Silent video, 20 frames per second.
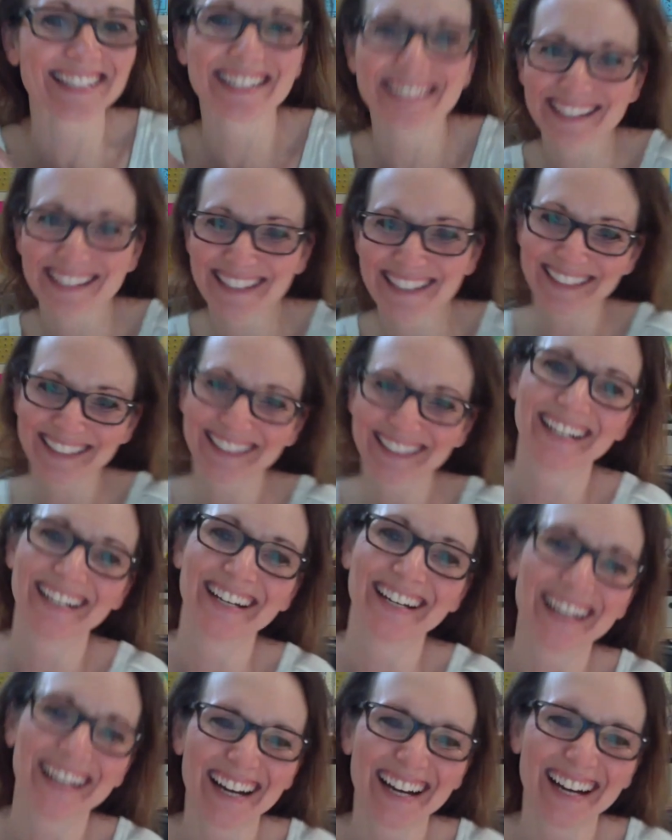Like that one?
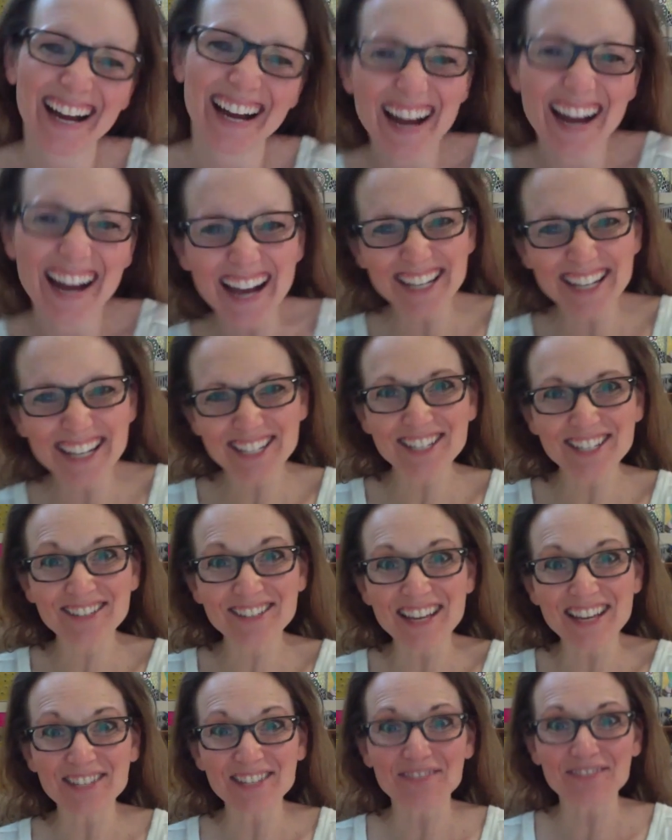I do.
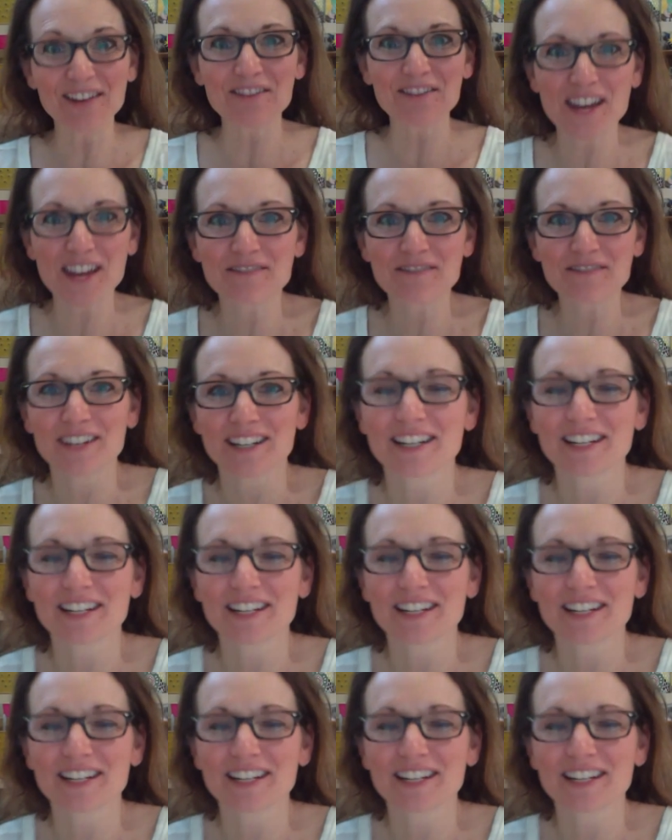That's my favorite.